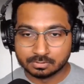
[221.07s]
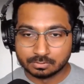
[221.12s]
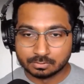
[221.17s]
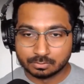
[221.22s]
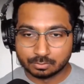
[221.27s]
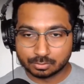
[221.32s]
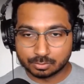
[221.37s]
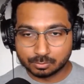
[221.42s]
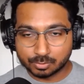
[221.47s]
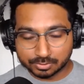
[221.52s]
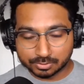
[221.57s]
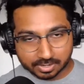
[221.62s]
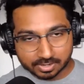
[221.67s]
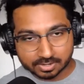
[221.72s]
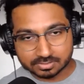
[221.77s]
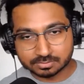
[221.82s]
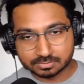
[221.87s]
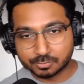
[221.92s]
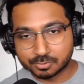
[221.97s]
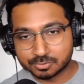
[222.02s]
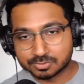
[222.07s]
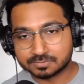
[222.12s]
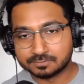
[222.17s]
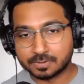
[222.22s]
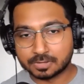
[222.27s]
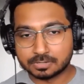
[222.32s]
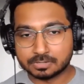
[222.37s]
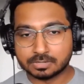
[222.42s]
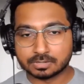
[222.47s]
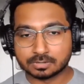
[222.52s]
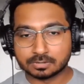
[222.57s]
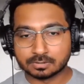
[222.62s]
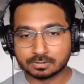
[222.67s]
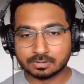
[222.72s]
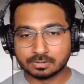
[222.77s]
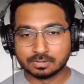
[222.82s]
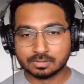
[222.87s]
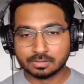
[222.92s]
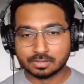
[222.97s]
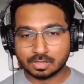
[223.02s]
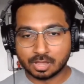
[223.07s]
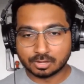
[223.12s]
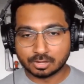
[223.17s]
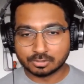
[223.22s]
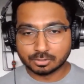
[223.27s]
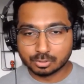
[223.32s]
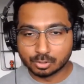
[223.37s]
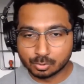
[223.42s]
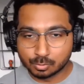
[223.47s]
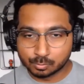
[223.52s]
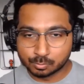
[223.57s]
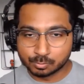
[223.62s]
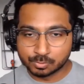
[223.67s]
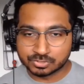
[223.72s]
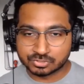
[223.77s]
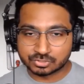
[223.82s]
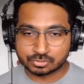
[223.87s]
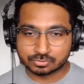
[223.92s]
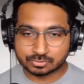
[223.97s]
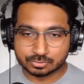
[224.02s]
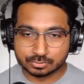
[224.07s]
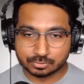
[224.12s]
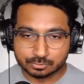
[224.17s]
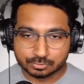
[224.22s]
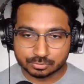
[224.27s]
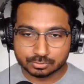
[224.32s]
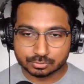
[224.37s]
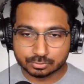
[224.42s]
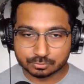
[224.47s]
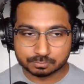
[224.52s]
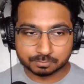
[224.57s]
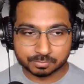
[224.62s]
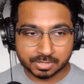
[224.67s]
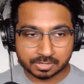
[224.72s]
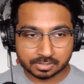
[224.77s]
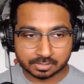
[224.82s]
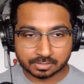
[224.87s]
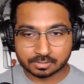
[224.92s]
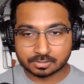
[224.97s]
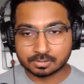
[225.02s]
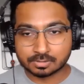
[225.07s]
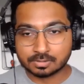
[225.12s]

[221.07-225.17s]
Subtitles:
or the one that has the most funding? How do you know which solution to pick?